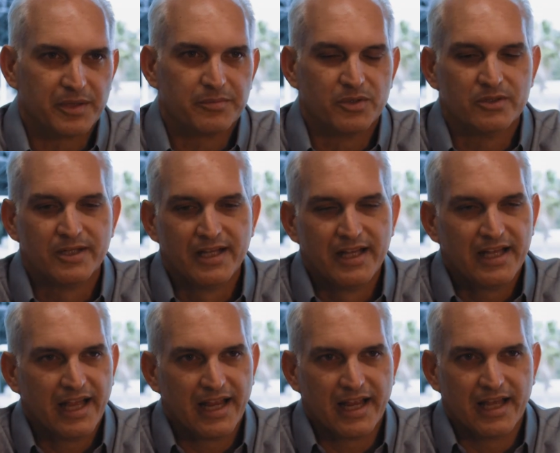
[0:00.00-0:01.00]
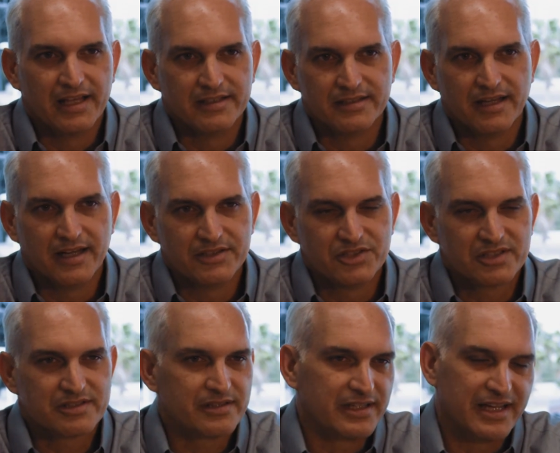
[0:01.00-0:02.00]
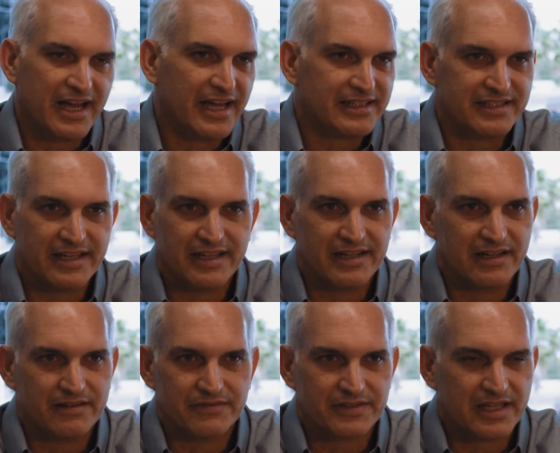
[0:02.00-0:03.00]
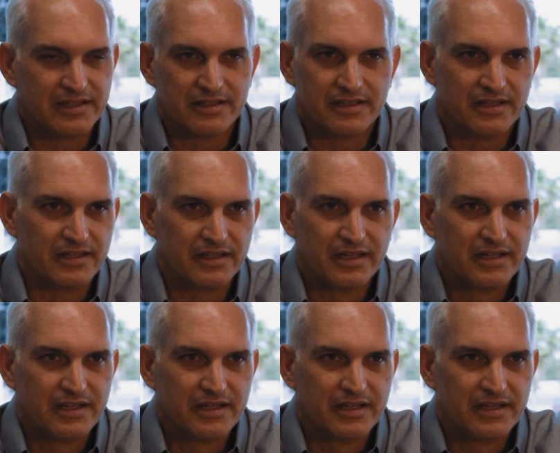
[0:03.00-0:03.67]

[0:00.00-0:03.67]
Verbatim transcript: people, and uh, just the idea of getting to,